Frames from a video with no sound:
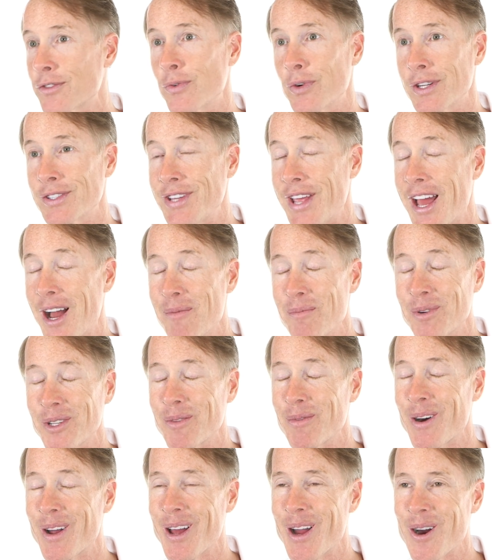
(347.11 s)
for example,
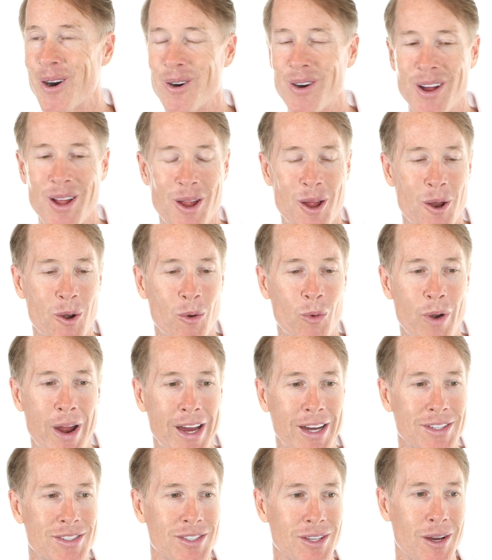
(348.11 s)
about how
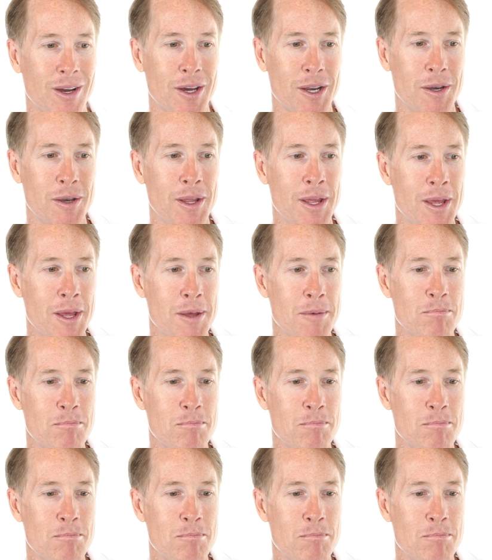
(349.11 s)
rats on